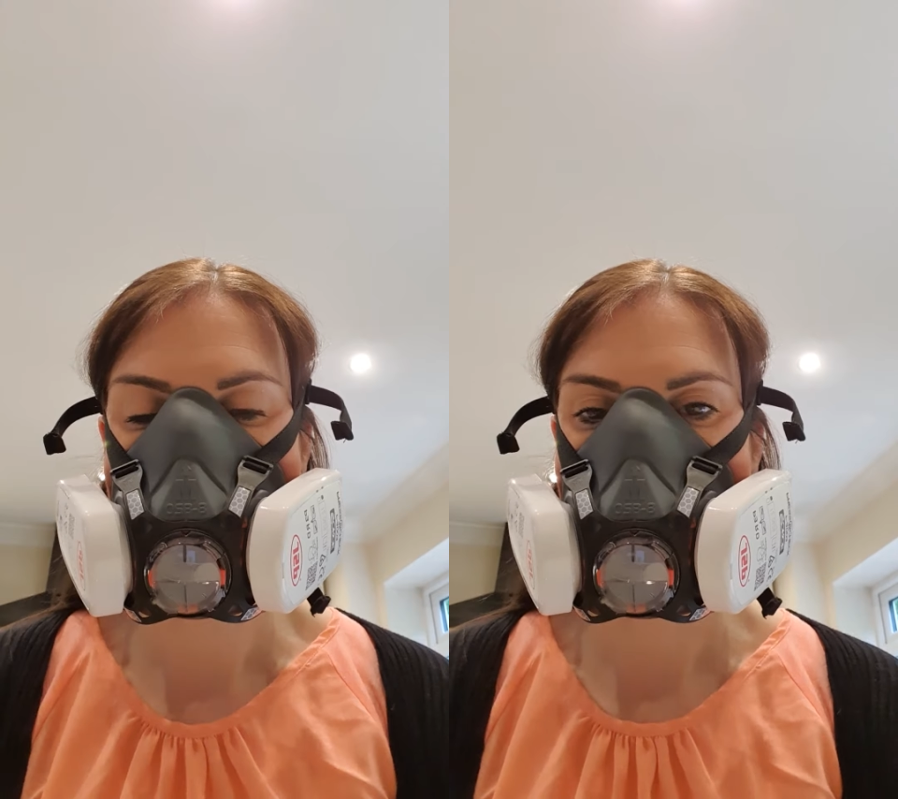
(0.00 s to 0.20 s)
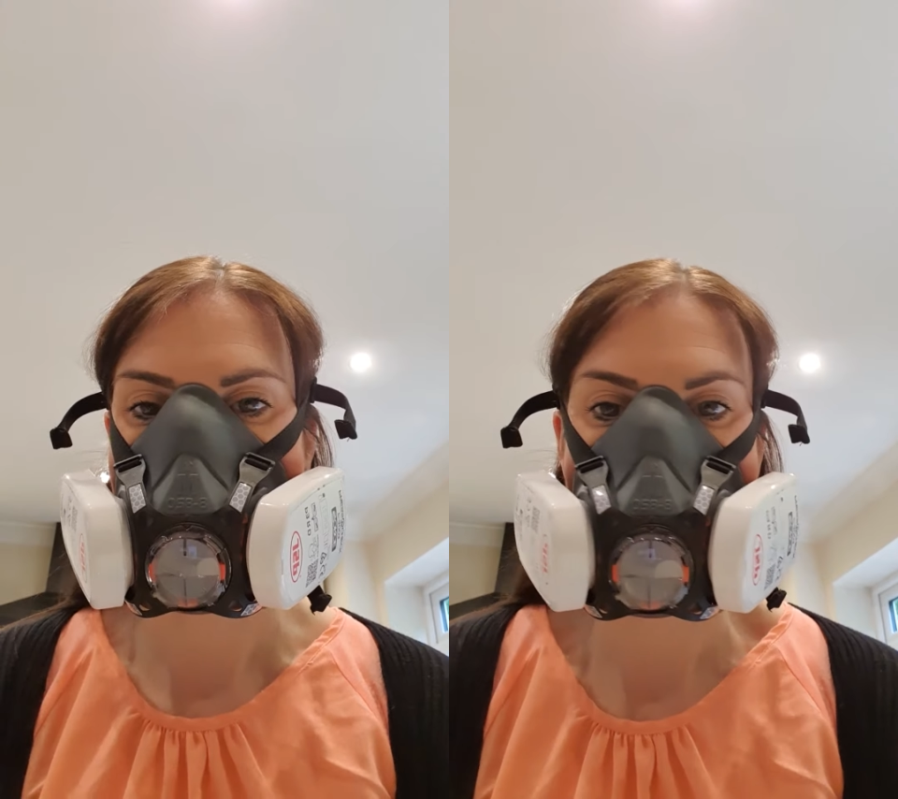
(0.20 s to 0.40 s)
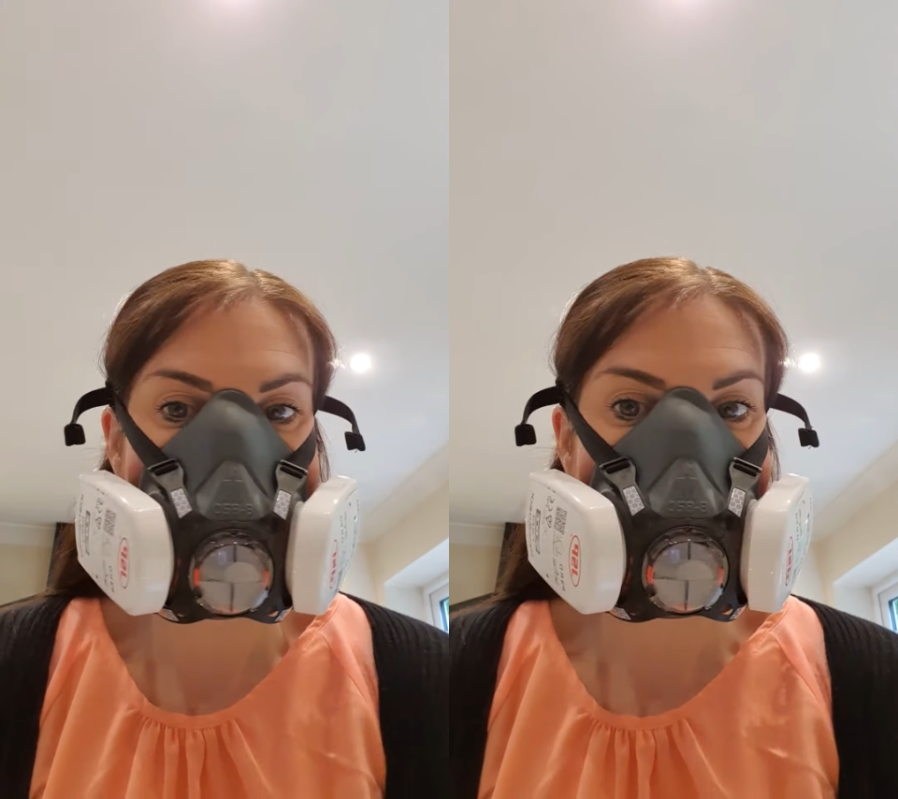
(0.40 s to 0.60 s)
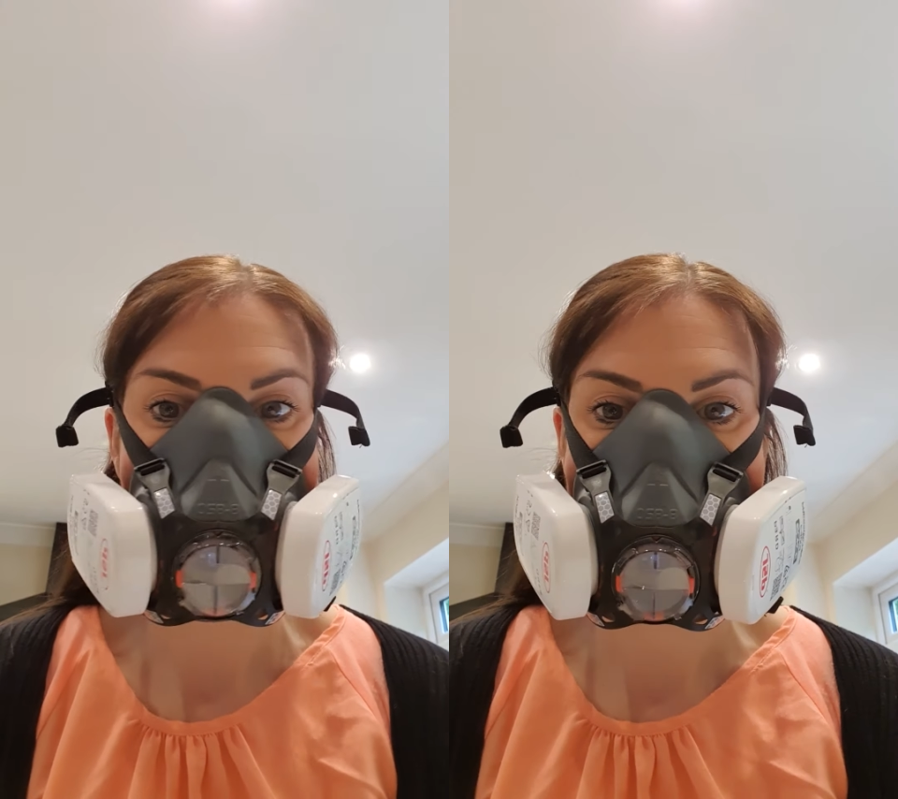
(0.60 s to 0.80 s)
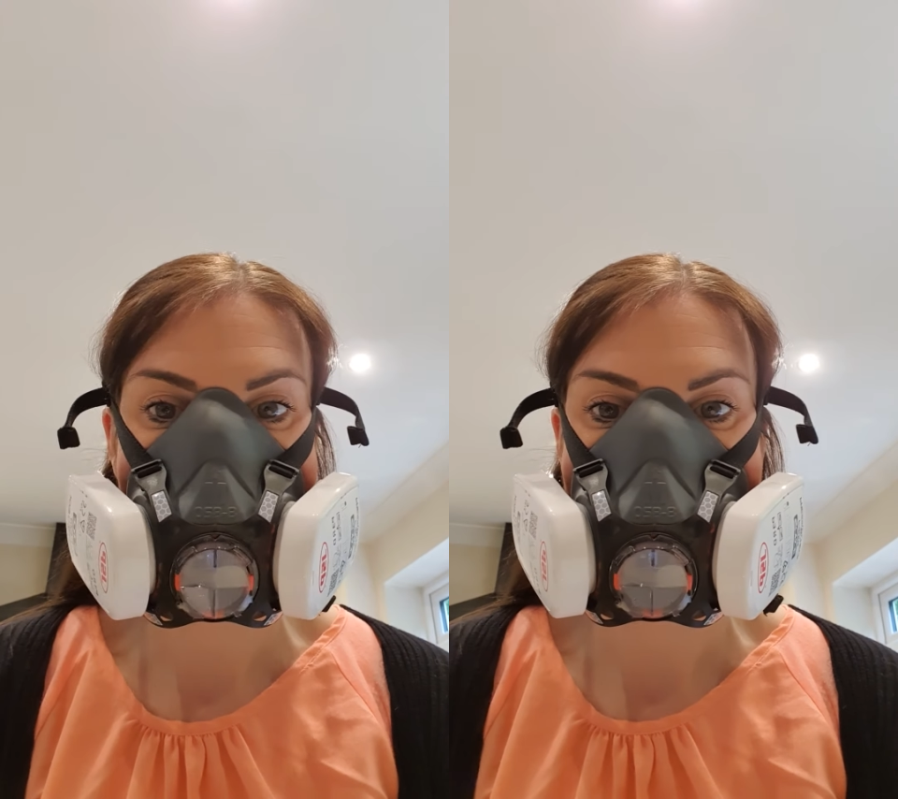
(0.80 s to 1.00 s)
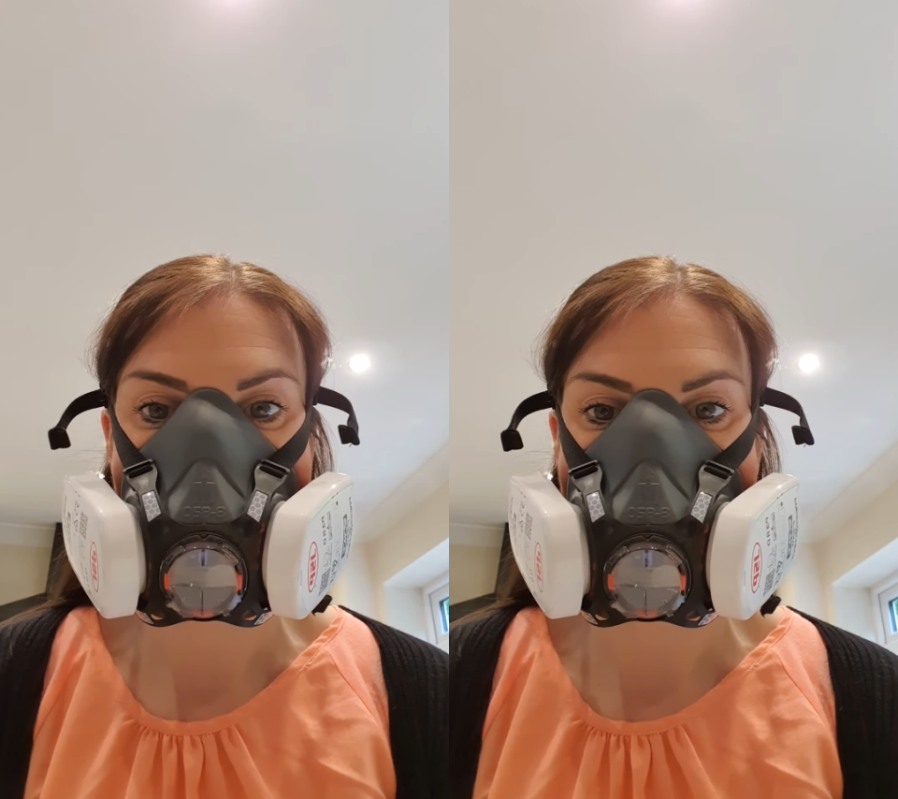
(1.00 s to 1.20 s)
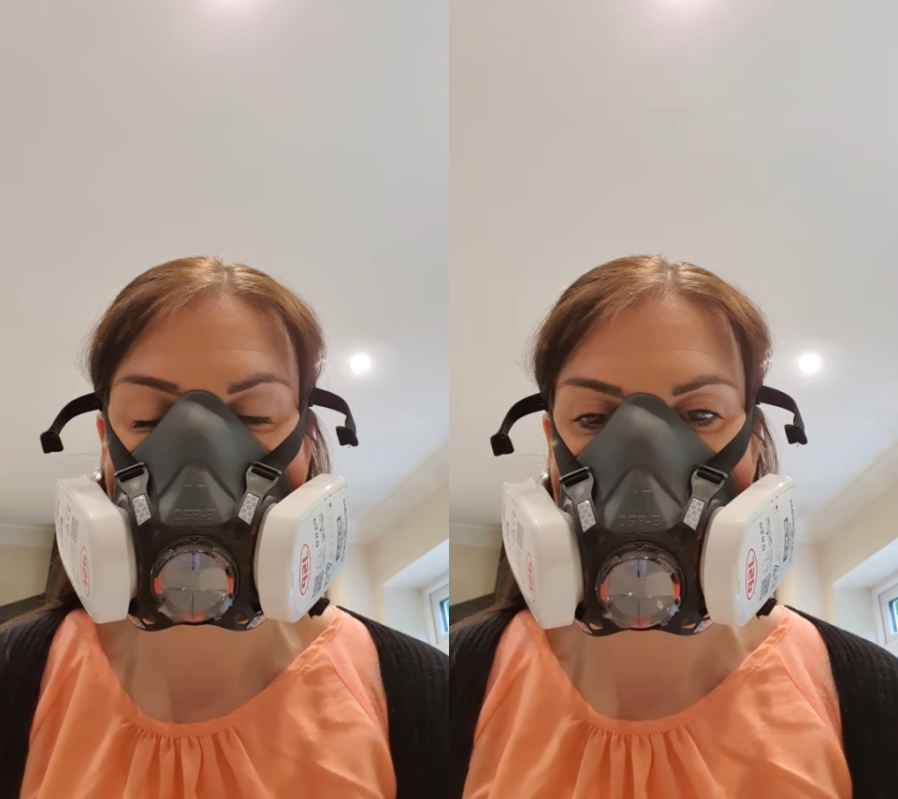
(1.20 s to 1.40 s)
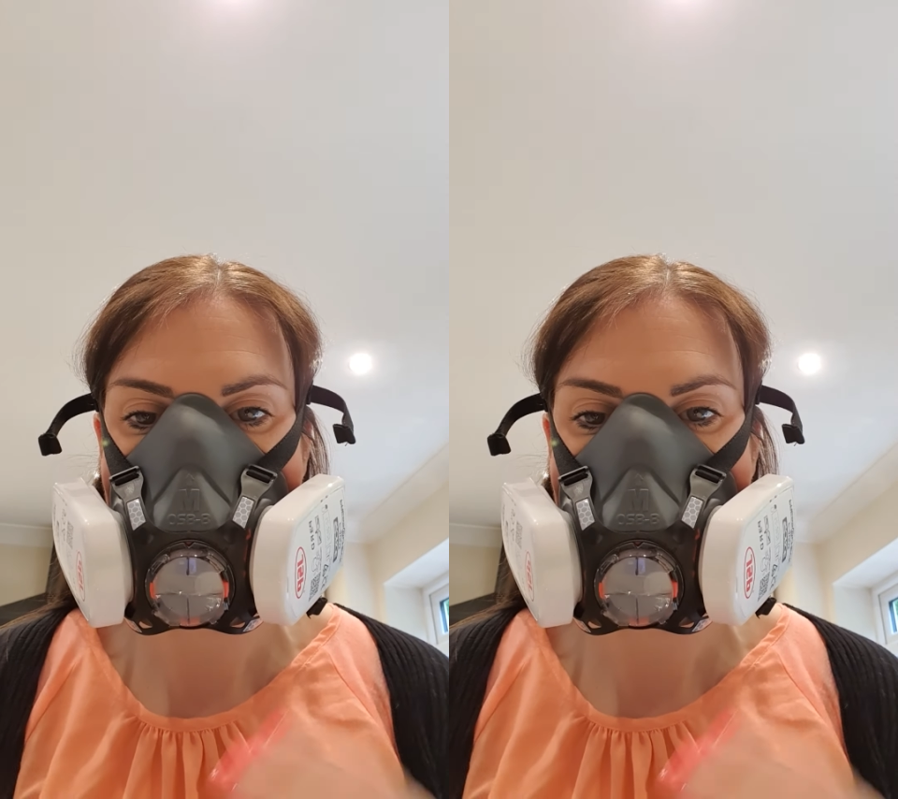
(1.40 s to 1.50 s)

And then you can just go